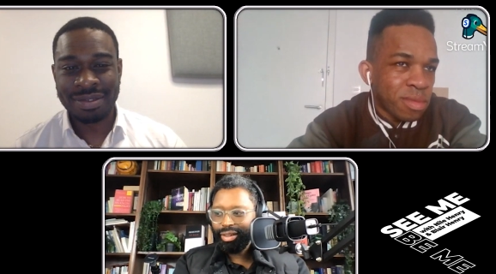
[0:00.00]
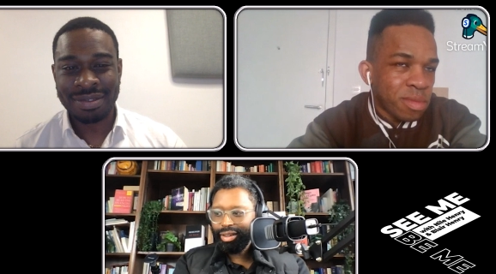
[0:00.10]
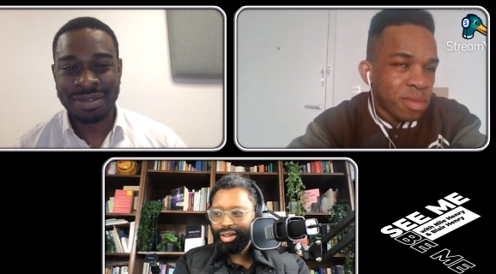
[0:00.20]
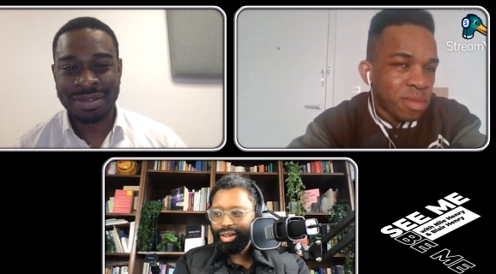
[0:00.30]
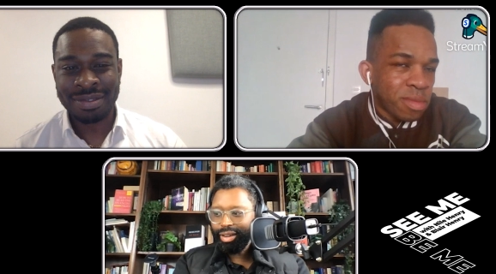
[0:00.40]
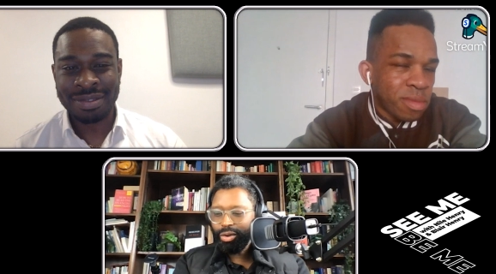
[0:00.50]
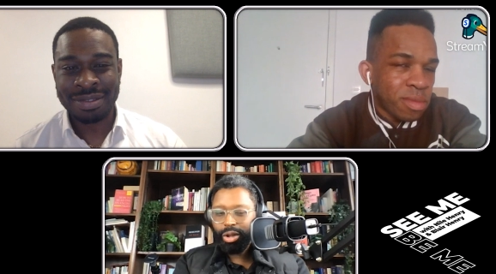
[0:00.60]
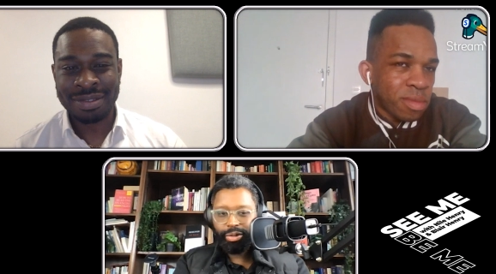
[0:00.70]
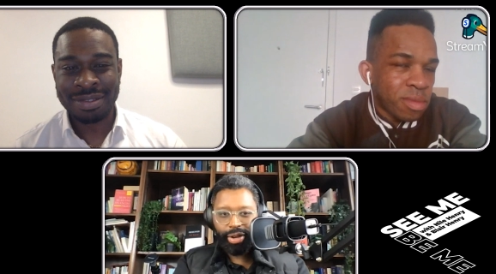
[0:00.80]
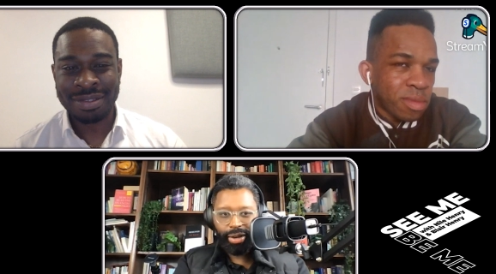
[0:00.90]
Speaker 1: Uh,
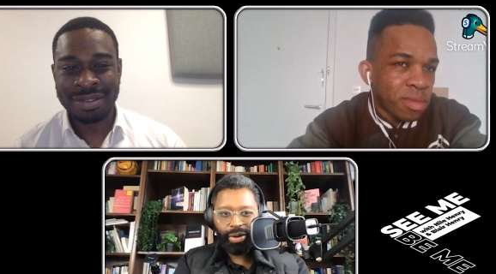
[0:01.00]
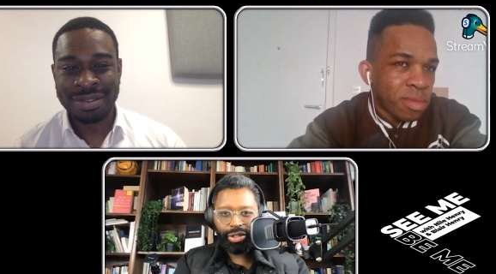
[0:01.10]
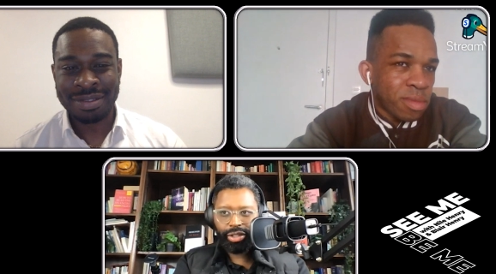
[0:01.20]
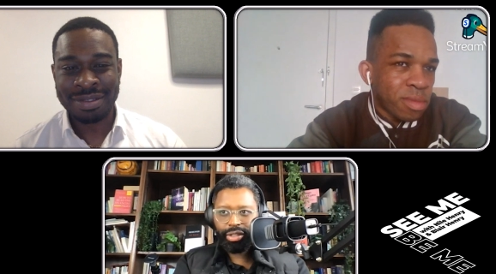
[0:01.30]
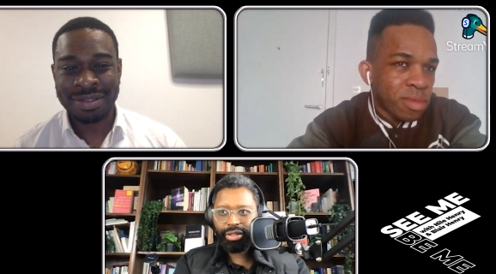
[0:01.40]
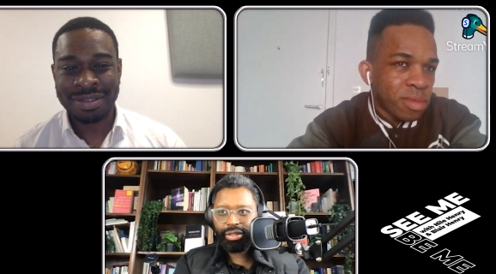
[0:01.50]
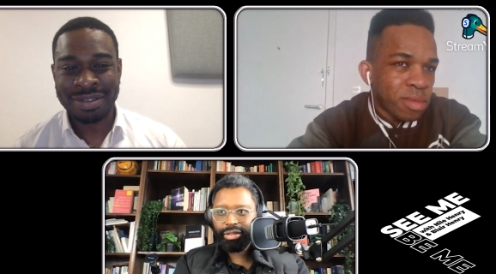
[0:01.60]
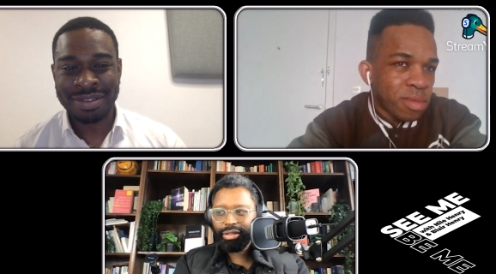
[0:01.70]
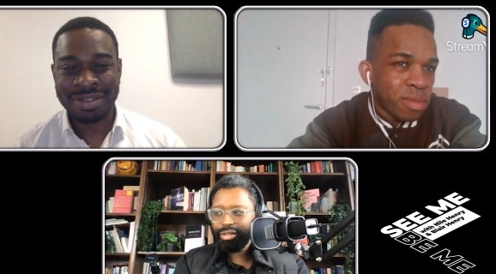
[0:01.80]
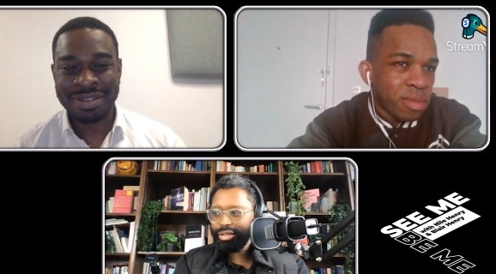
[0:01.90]
qualifying question.
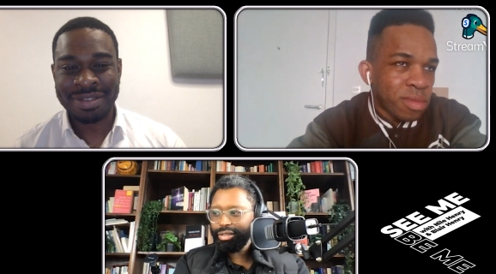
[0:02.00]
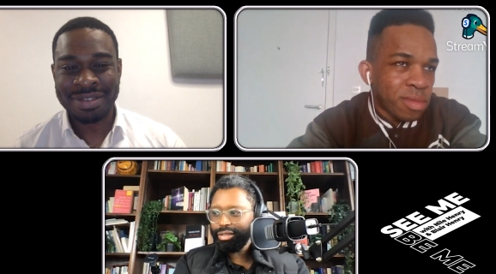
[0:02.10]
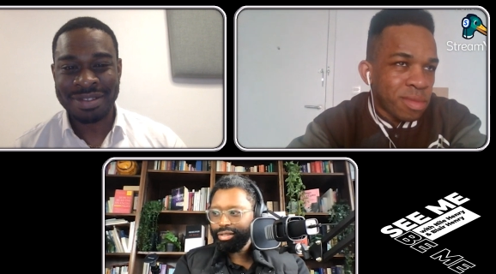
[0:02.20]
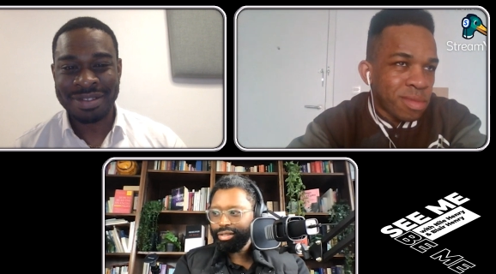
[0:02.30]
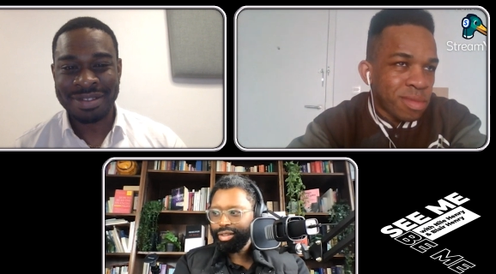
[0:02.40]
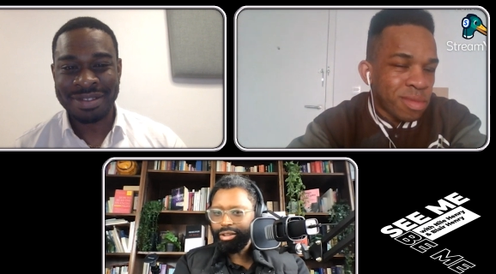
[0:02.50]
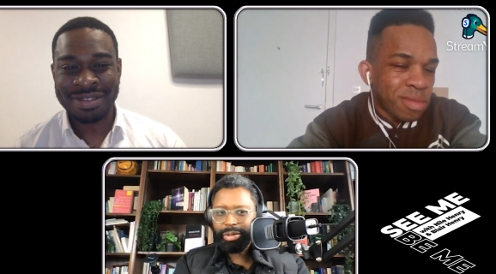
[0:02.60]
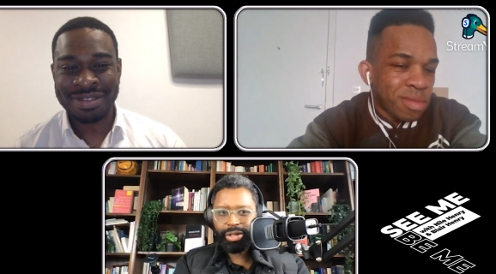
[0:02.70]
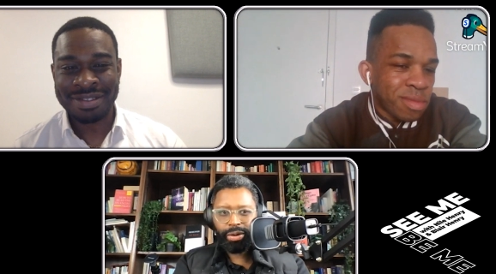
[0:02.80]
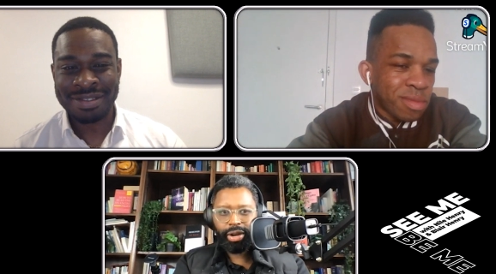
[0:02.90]
You ever
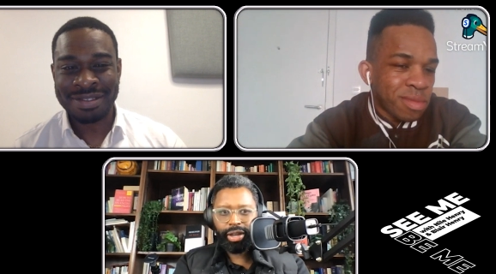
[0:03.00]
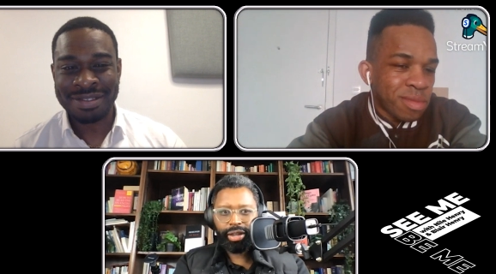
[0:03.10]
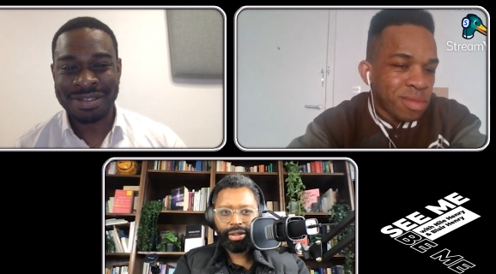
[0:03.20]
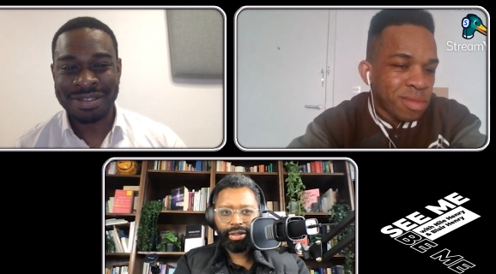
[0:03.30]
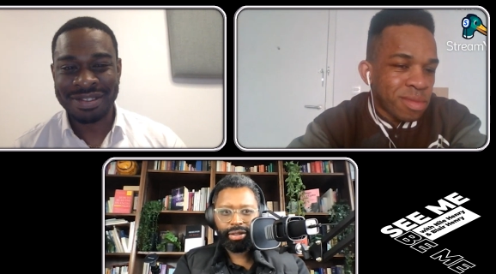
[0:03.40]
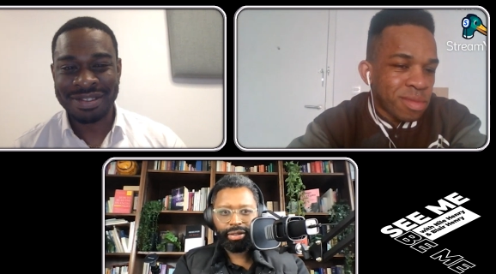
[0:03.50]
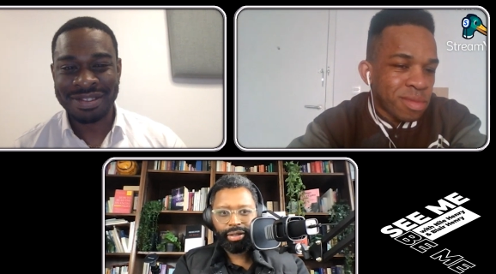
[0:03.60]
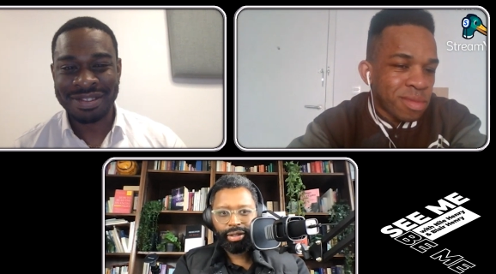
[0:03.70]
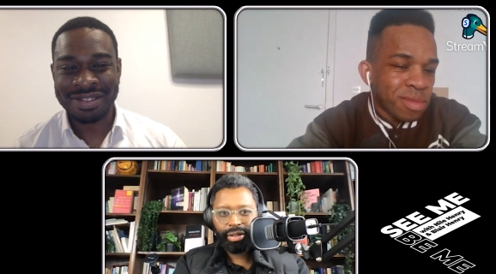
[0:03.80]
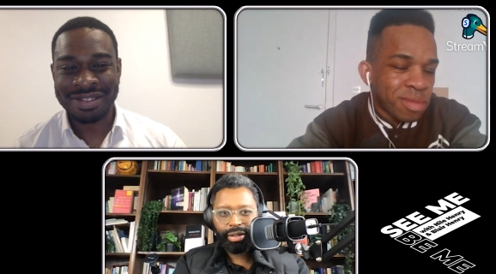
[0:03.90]
been to Hawaii?
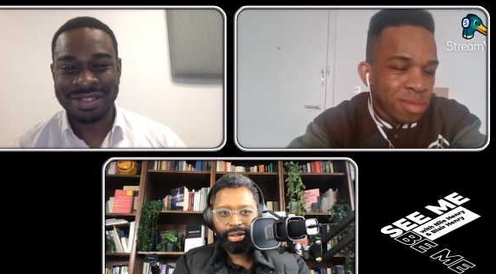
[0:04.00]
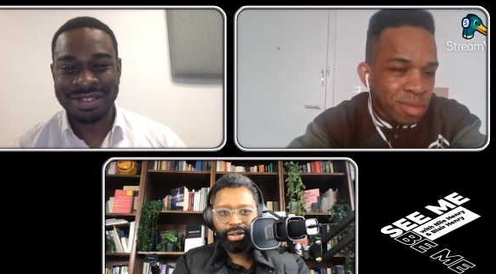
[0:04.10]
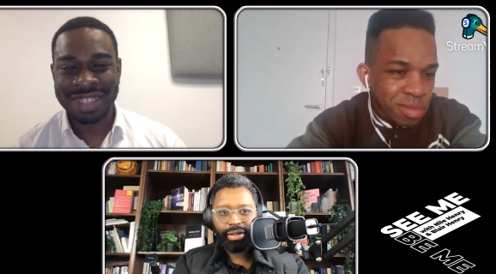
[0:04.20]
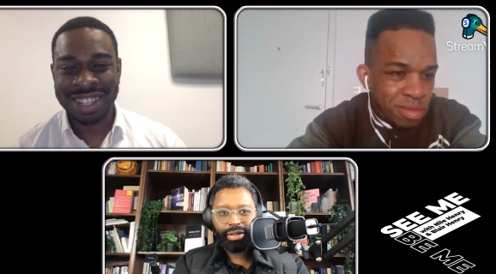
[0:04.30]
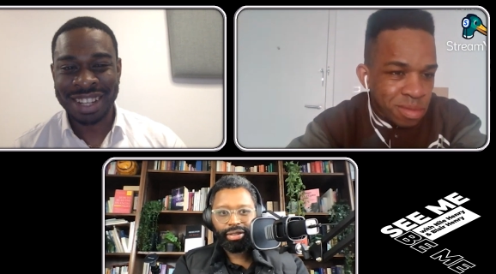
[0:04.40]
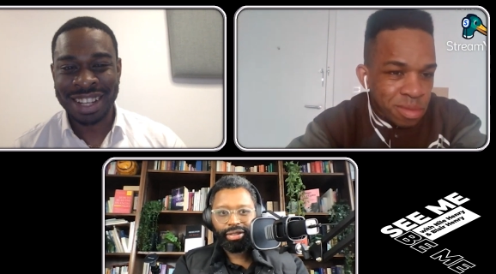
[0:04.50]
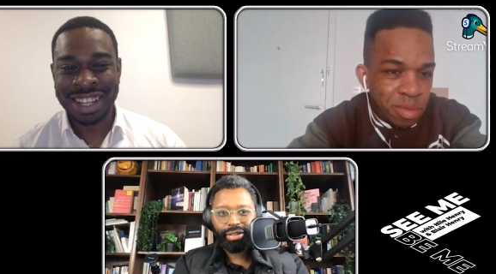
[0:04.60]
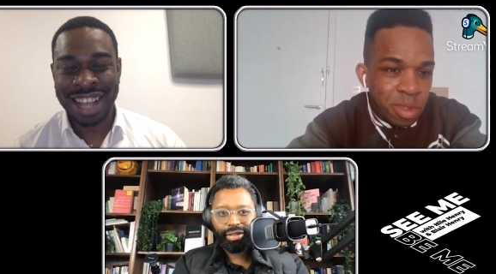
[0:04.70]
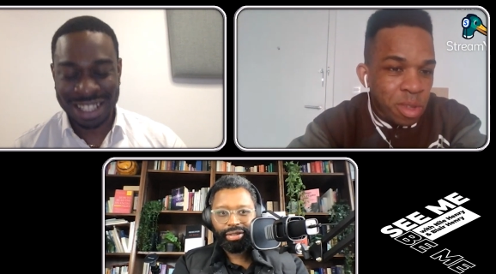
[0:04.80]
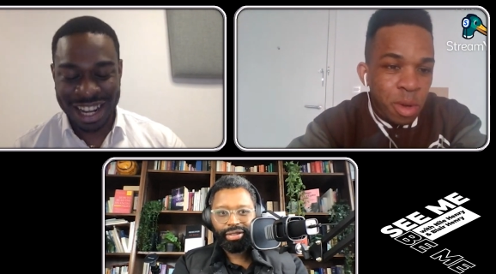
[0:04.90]

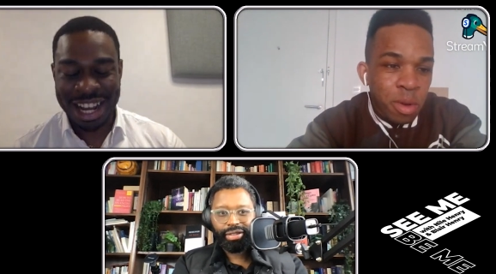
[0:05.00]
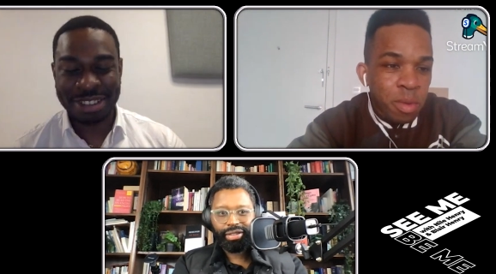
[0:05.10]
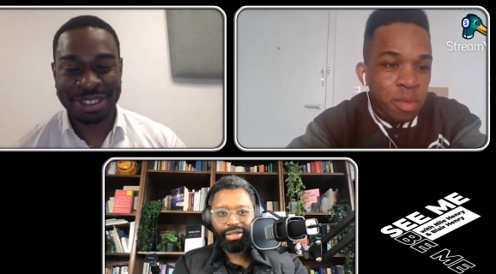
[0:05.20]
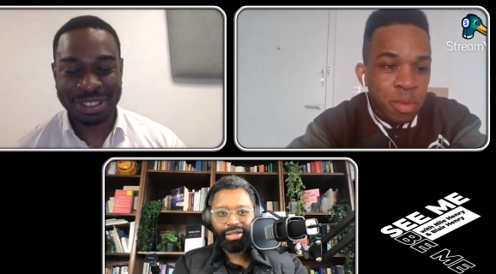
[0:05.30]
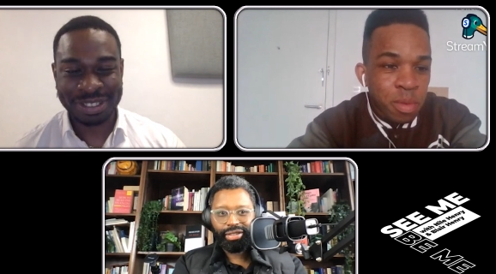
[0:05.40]
Speaker 2: Yes, I have.